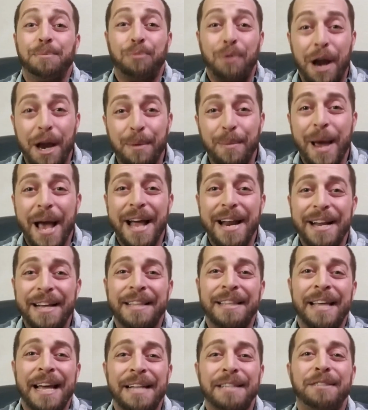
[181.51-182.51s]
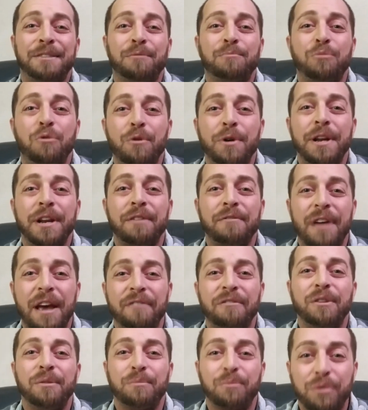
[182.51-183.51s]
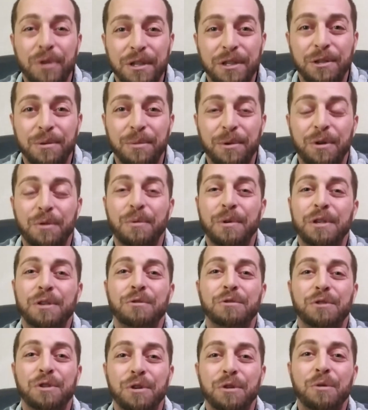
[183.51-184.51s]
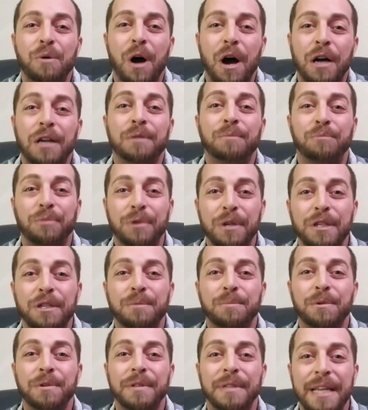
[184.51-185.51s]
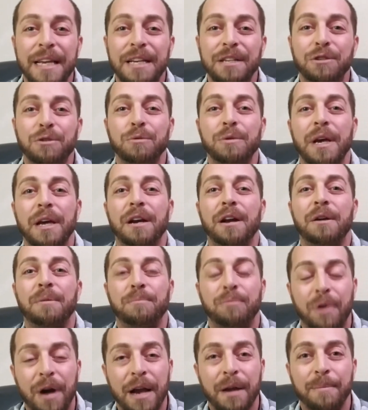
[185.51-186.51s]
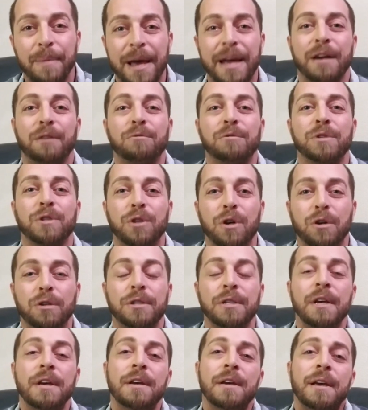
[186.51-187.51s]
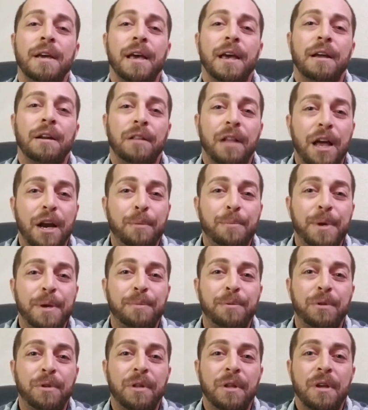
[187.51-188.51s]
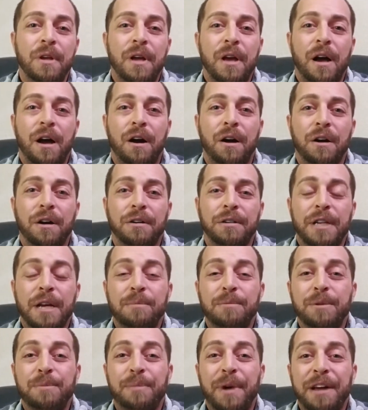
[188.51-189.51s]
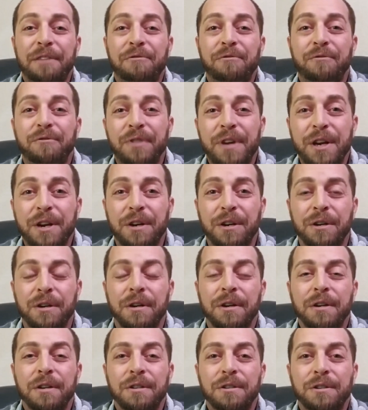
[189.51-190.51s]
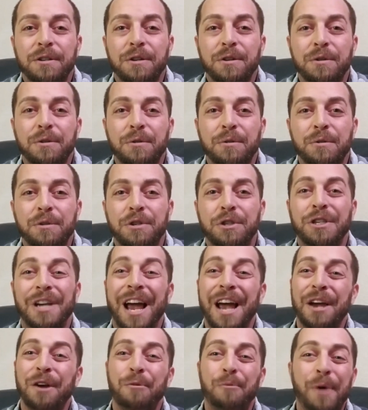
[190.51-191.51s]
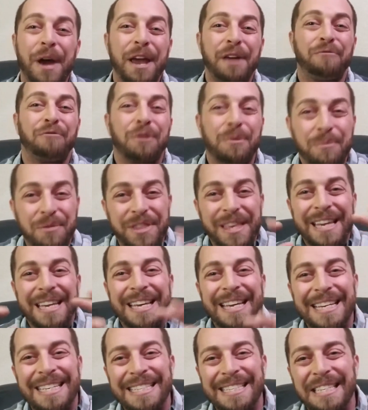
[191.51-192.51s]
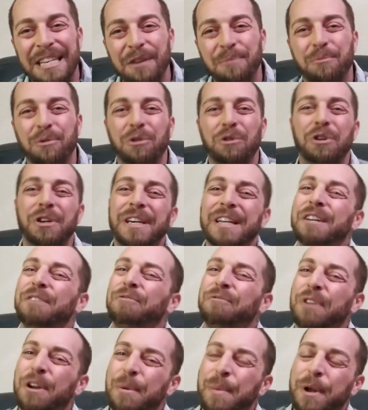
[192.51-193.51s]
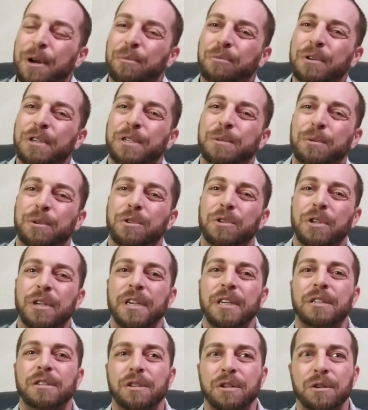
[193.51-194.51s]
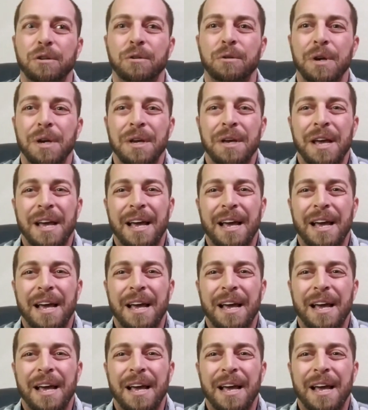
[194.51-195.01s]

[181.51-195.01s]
pragmatic. That's the point of having principle. When you do unprincipled things, you get unpragmatic results. And a lot of people are tempted by fear to shy away from thinking deeper, looking to fundamental principles, looking to